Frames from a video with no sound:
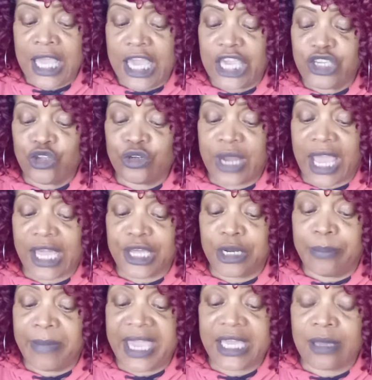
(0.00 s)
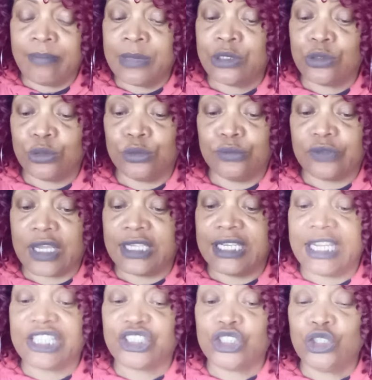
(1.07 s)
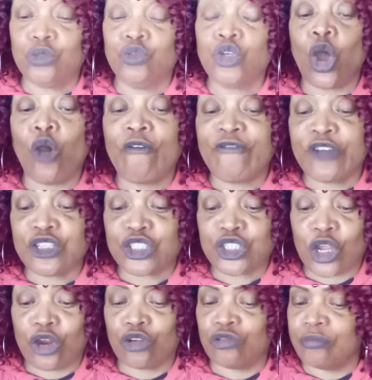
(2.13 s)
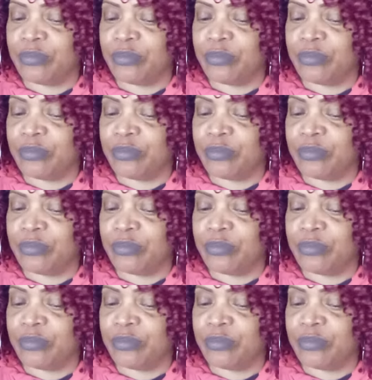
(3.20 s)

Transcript: and you're not going to make a move unless you know for certain.